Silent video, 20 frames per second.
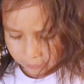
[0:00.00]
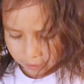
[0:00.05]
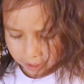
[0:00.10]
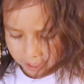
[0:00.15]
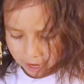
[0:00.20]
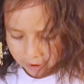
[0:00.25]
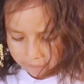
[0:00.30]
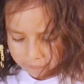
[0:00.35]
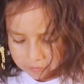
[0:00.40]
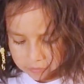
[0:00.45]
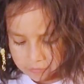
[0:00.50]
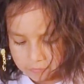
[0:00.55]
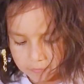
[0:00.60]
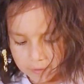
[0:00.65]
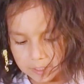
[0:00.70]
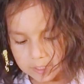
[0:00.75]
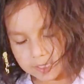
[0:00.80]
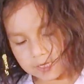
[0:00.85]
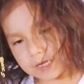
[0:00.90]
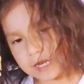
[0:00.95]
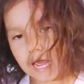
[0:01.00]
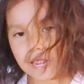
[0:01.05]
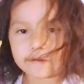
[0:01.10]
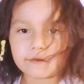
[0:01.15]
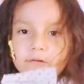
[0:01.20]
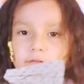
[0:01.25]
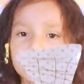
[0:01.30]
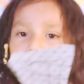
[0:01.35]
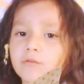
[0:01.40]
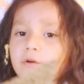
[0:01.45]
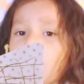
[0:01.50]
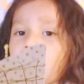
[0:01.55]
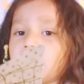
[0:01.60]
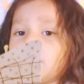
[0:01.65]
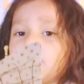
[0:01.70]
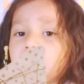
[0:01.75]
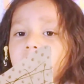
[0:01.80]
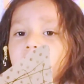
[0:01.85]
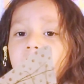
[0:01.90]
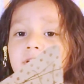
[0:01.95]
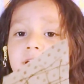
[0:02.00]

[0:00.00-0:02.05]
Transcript: do whatever you want, and I don't know how to do